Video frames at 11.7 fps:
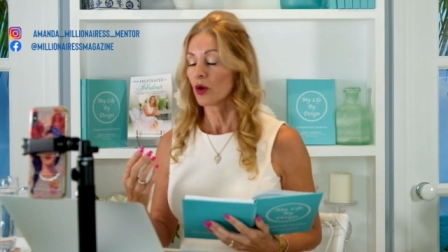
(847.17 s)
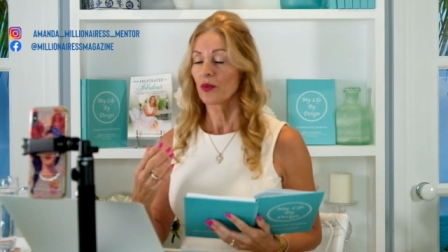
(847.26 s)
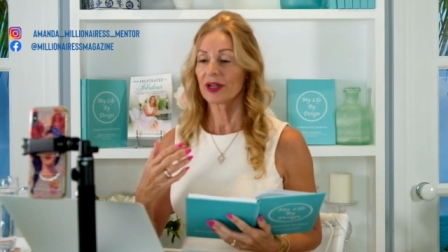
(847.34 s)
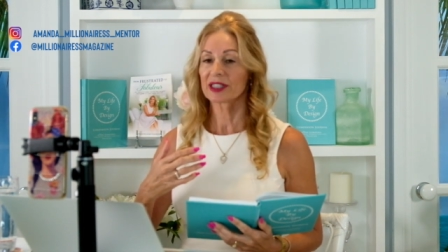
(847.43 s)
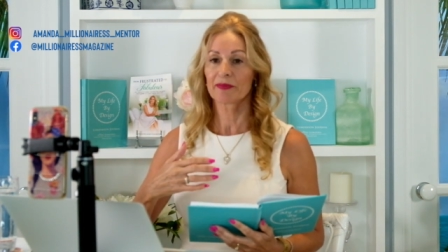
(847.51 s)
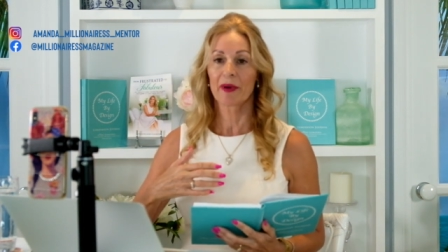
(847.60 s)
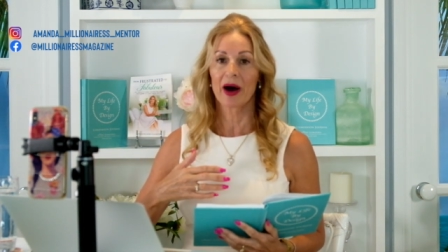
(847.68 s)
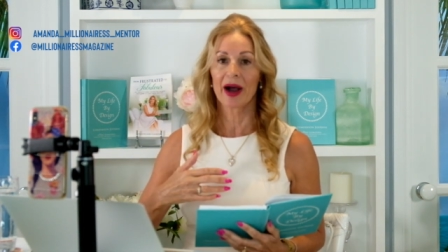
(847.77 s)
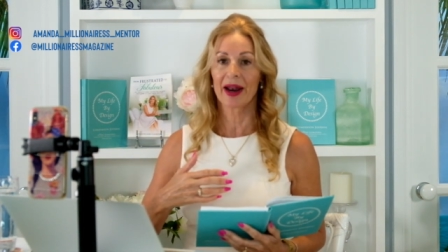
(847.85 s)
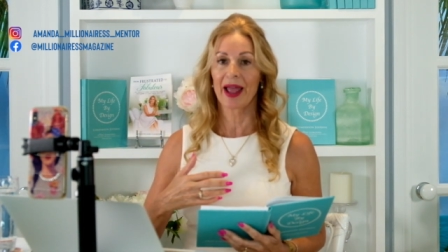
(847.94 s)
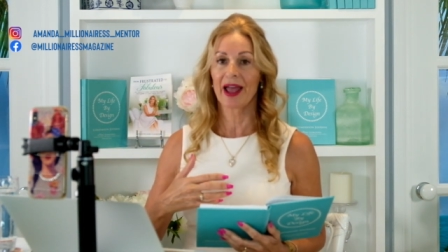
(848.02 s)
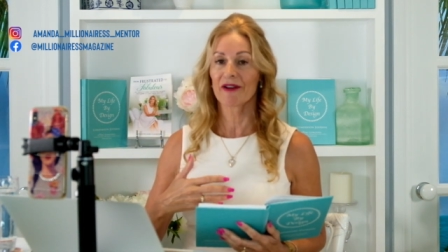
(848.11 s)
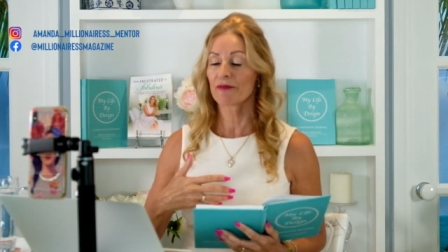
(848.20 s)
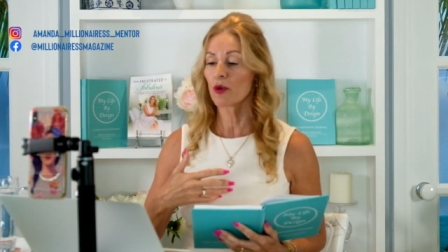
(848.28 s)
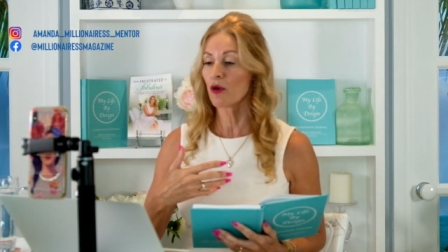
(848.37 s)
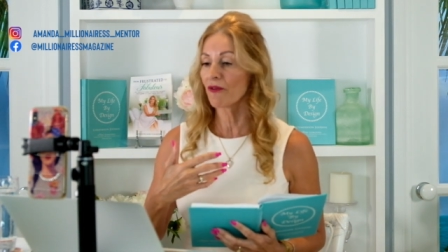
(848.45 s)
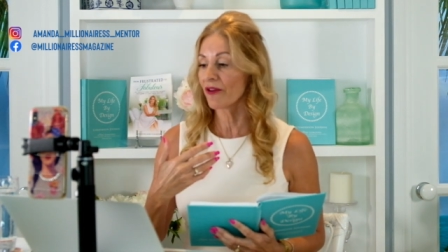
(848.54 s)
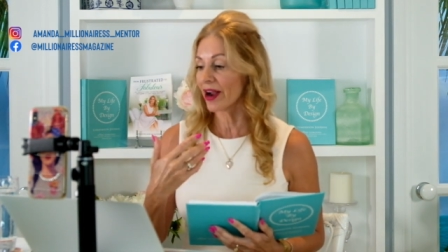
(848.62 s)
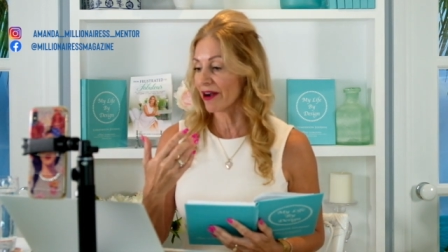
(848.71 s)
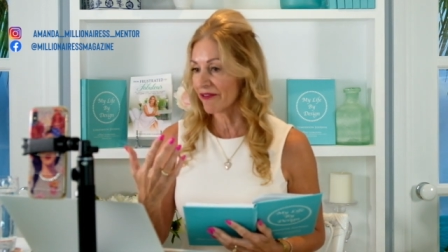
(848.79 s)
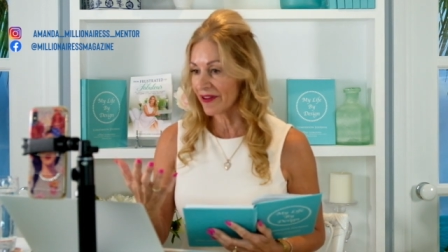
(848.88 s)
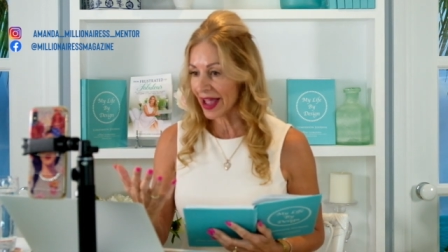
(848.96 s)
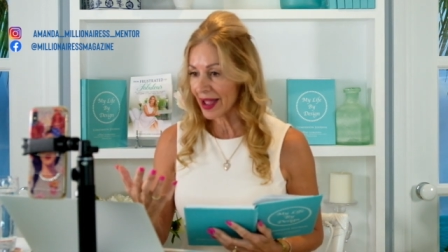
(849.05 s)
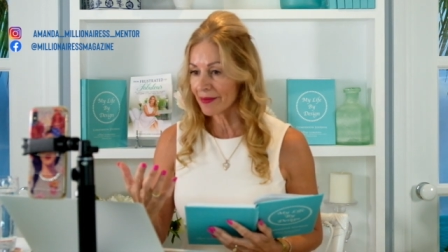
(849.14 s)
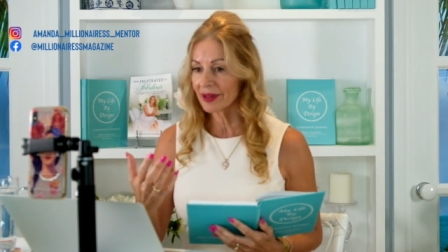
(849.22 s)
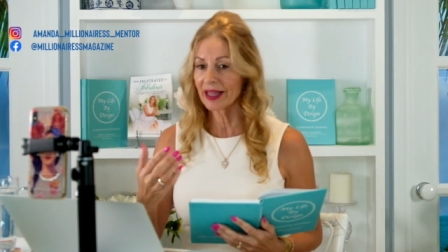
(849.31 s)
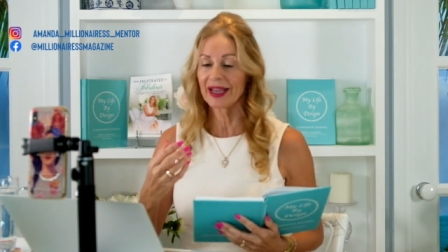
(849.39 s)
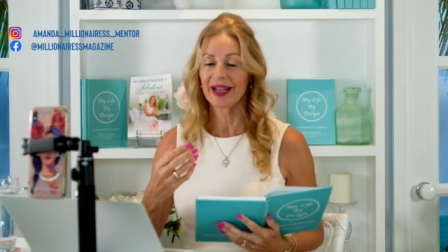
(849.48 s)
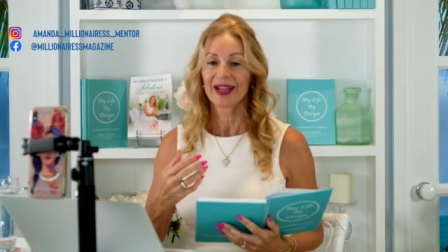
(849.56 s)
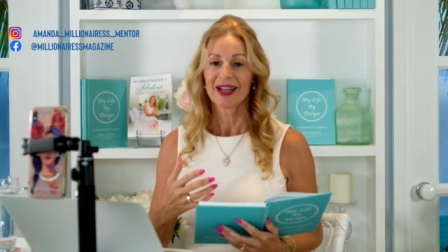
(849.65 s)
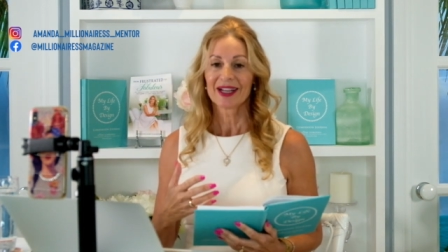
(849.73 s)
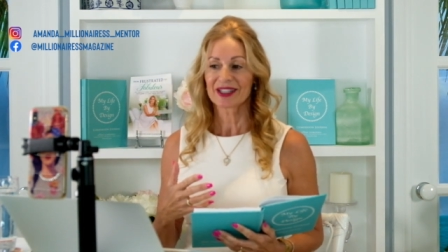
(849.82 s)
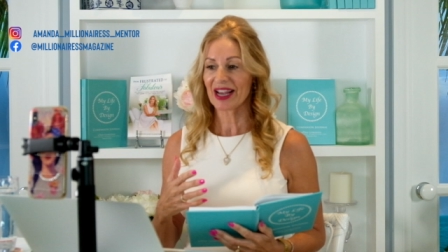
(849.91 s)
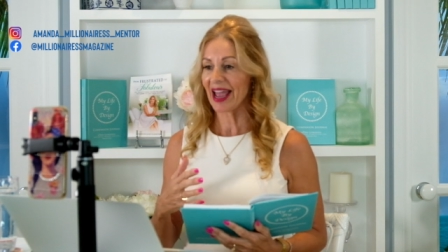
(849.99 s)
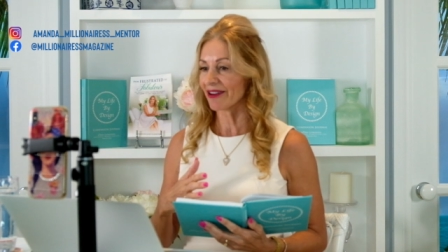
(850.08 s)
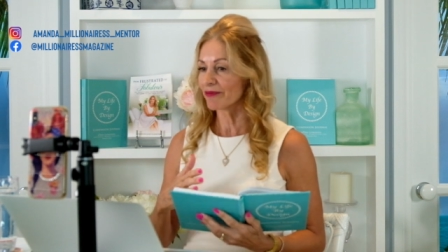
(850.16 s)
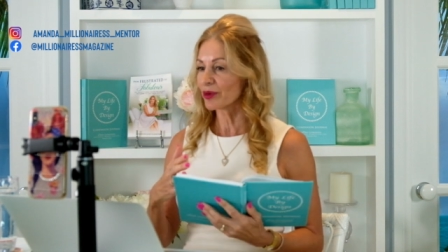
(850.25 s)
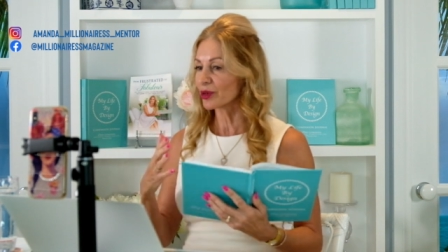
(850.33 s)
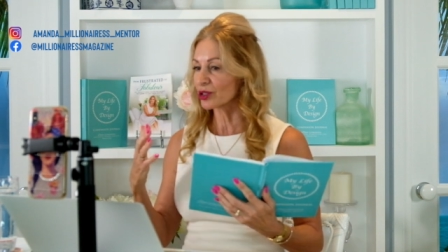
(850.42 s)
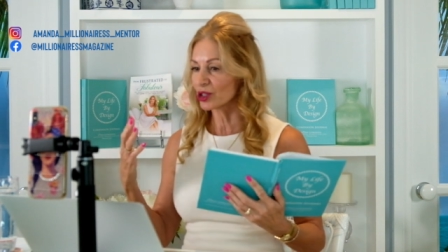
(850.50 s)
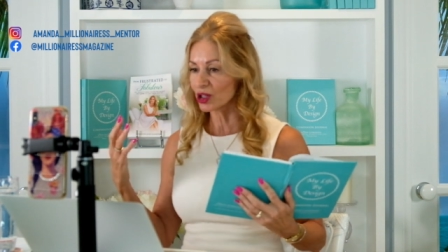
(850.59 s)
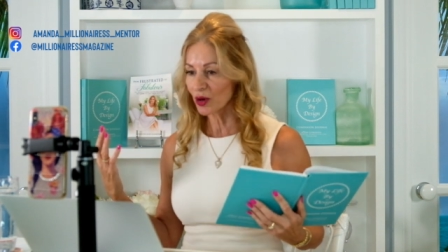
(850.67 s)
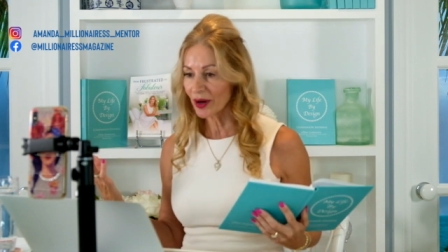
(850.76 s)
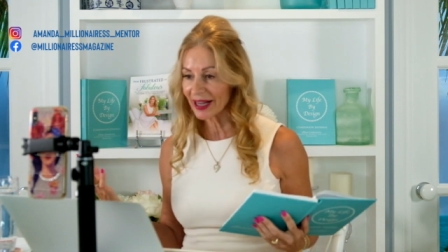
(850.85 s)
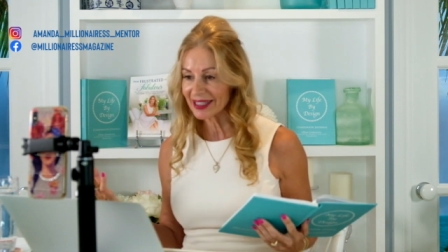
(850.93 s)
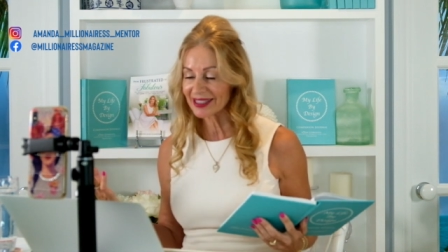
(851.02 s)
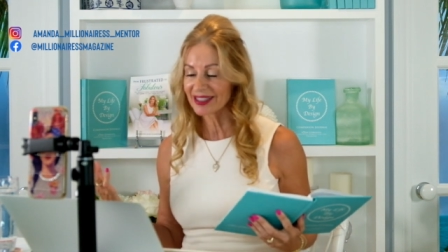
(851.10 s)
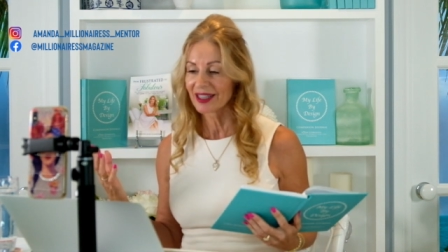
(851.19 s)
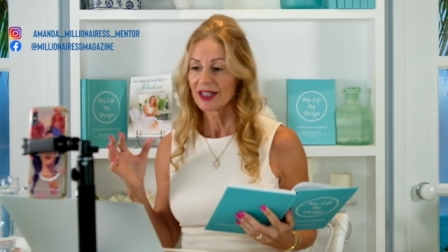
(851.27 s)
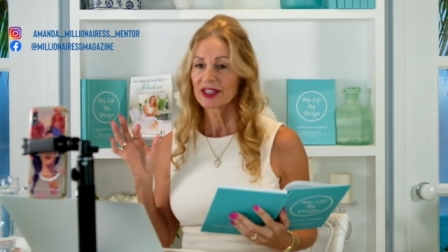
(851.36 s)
We aspire to have more for our family, to have more choice,